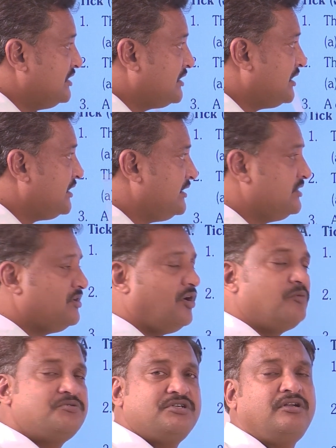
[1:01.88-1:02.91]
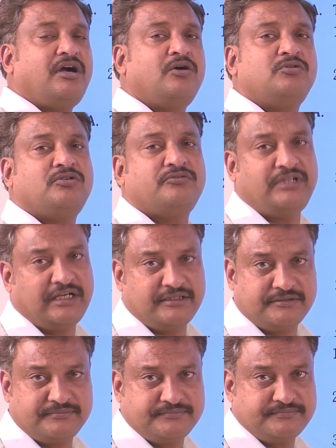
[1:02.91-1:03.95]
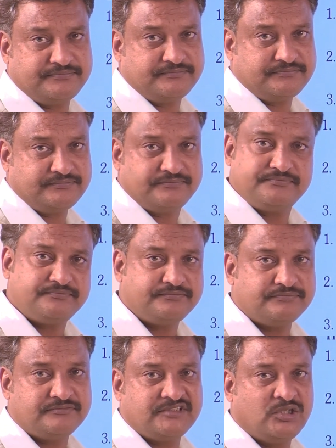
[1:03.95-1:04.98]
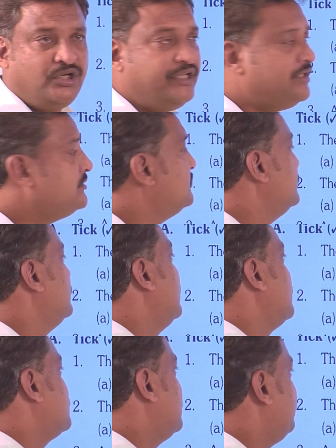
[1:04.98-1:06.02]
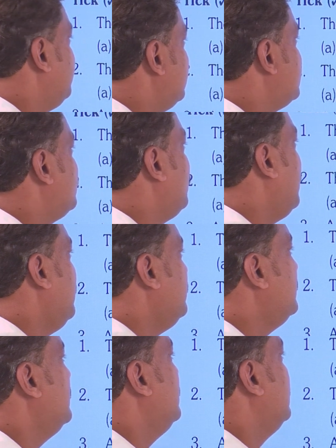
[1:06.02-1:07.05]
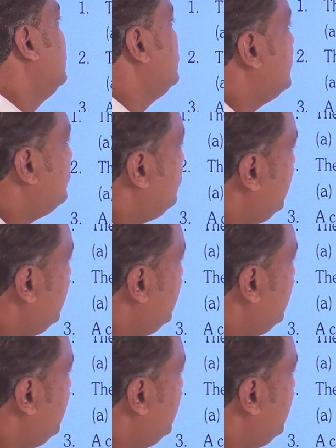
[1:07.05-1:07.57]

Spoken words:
the correct option out of that. Clear? So the first one, the